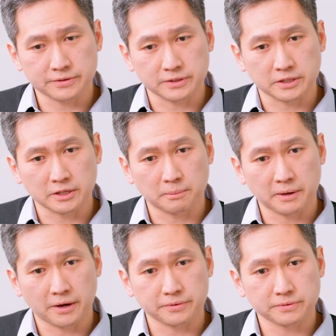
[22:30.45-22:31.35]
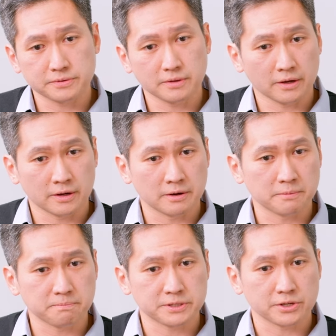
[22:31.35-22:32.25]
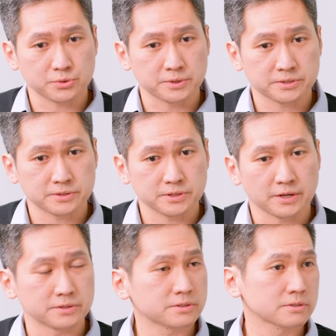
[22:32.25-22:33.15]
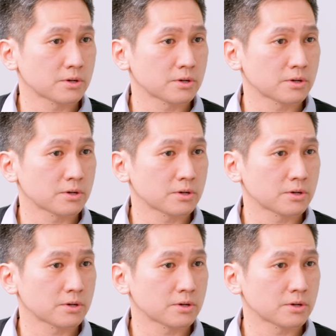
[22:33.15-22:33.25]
thinking about potential risks such as